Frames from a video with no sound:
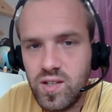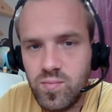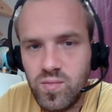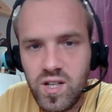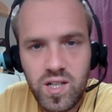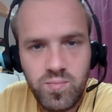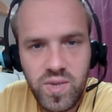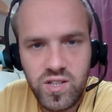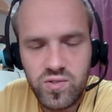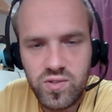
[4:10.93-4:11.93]
My
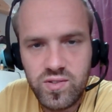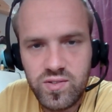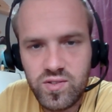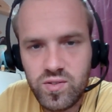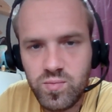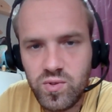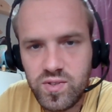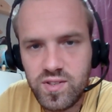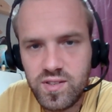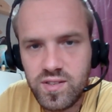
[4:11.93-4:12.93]
Patreon
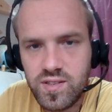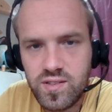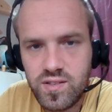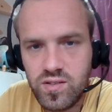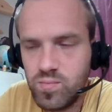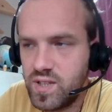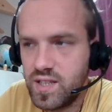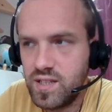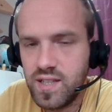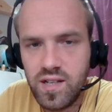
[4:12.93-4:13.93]
supporters is
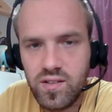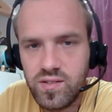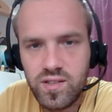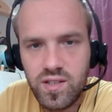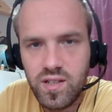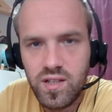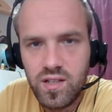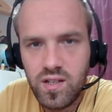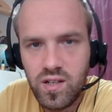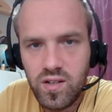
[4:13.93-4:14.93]
completely down.
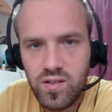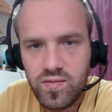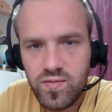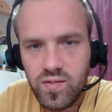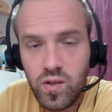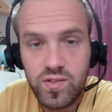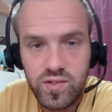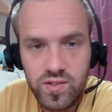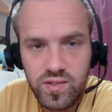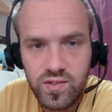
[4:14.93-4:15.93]
I've
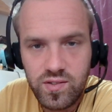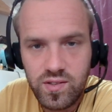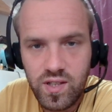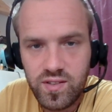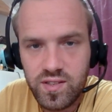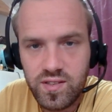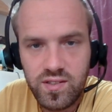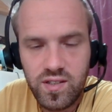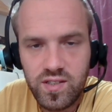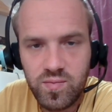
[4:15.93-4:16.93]
lost, ever
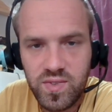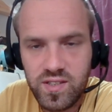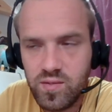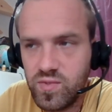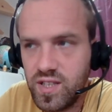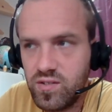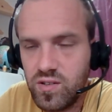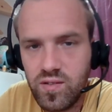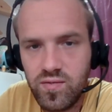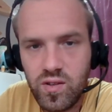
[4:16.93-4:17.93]
since I split up with
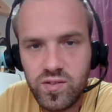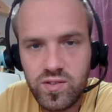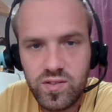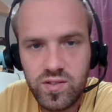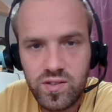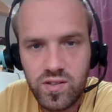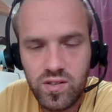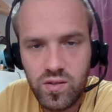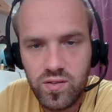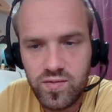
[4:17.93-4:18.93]
Errol, I've lost a
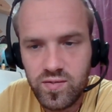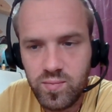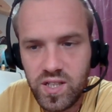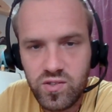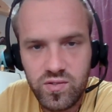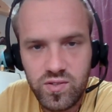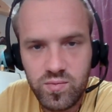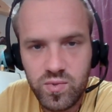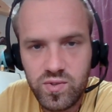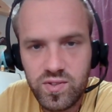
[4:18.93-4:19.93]
lot of Patreon
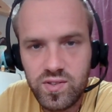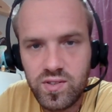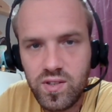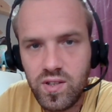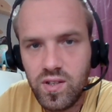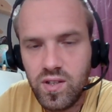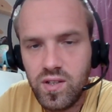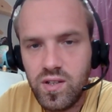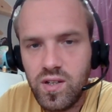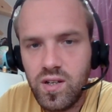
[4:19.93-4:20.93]
supporters,
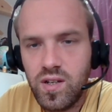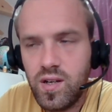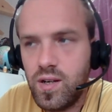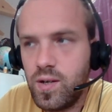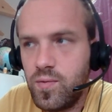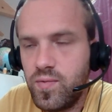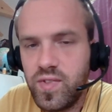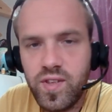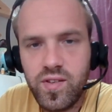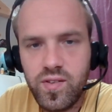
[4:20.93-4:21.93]
and
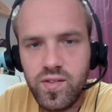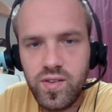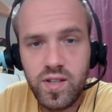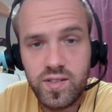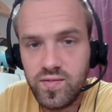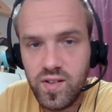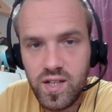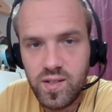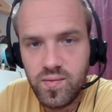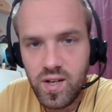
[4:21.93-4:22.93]
that's
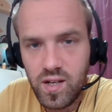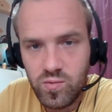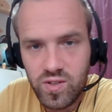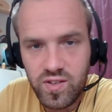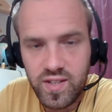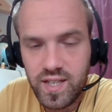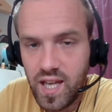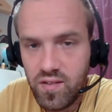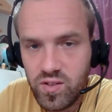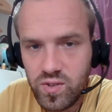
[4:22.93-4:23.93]
fine. I want to thank
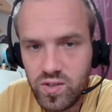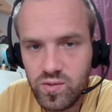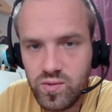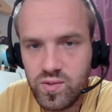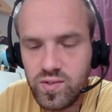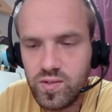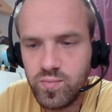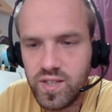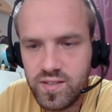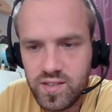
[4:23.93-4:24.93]
everyone who's
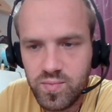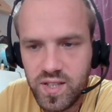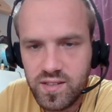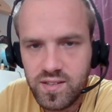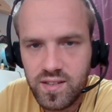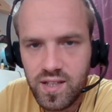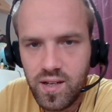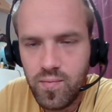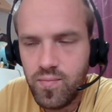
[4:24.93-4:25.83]
participated in that,